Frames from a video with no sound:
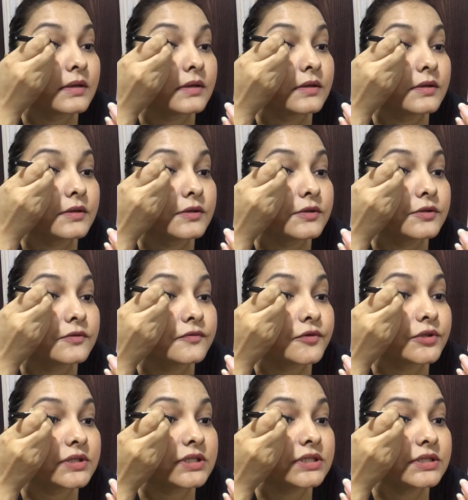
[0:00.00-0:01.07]
So for
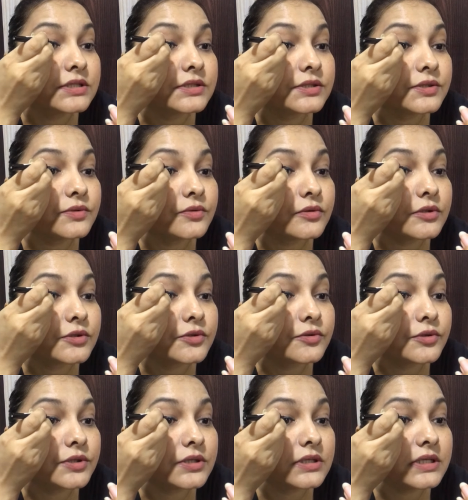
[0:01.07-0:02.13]
this, you
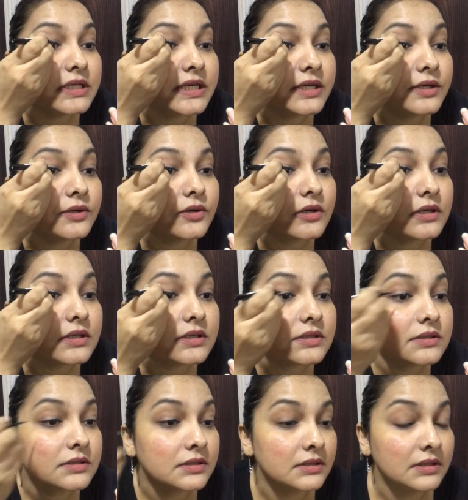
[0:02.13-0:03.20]
also need not
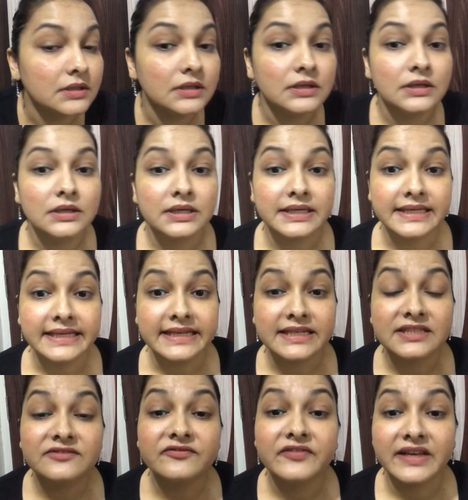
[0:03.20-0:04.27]
create
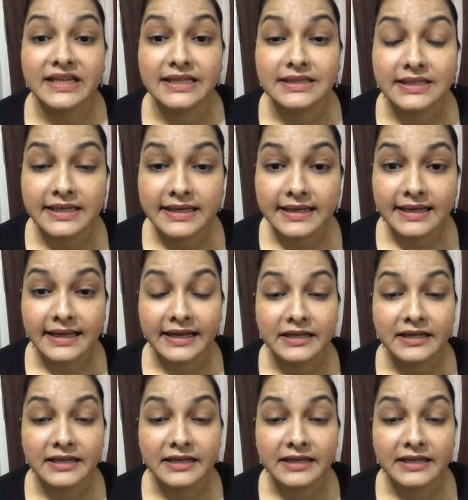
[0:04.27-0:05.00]
a very thick line